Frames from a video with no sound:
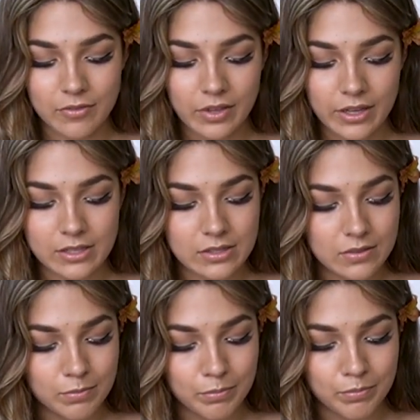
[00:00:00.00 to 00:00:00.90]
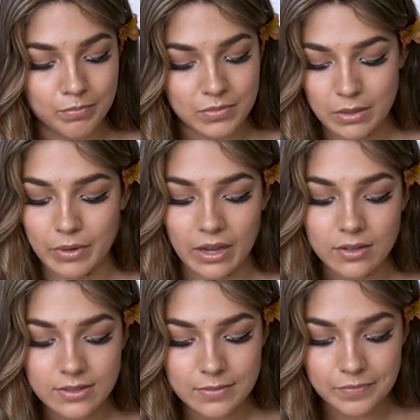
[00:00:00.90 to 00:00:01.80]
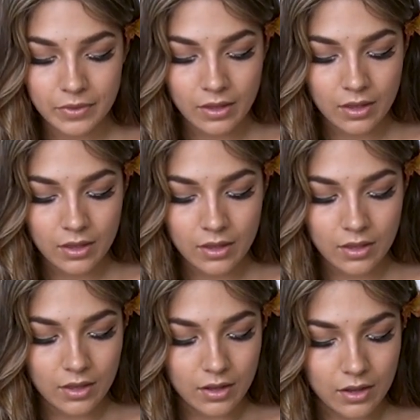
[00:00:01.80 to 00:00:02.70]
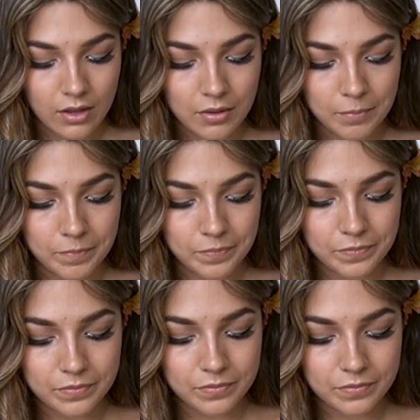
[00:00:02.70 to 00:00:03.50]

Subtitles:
I feel like it's somebody else. And